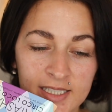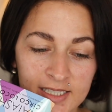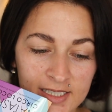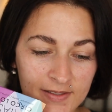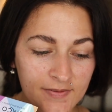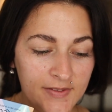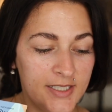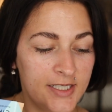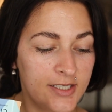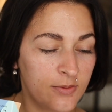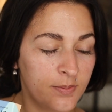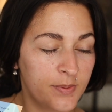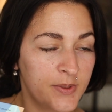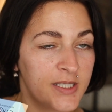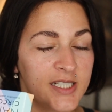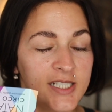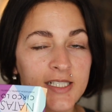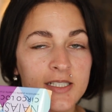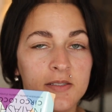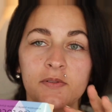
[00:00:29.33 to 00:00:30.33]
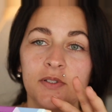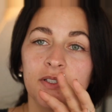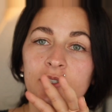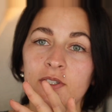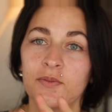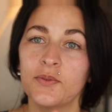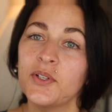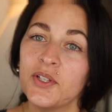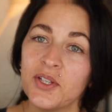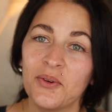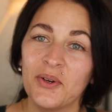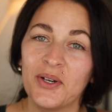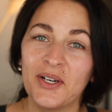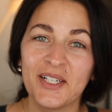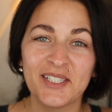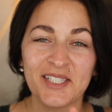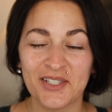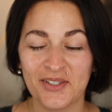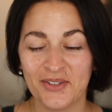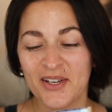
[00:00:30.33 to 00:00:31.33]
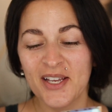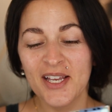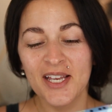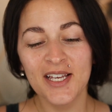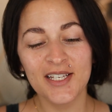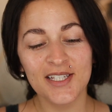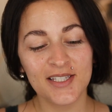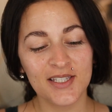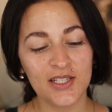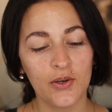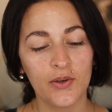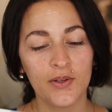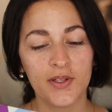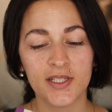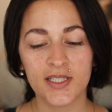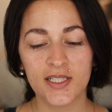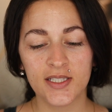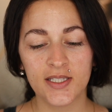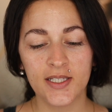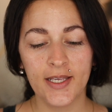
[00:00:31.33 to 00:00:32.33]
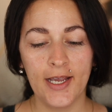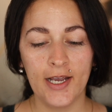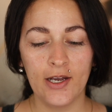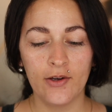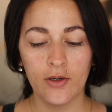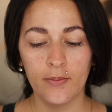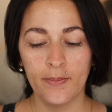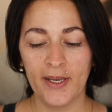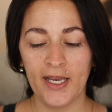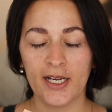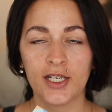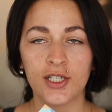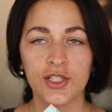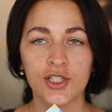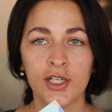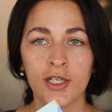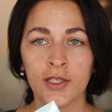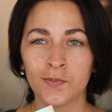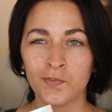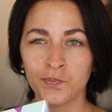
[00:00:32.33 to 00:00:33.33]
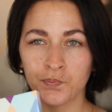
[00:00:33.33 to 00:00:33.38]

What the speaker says: I've not opened it, even though I really want to. So this is the outer packaging.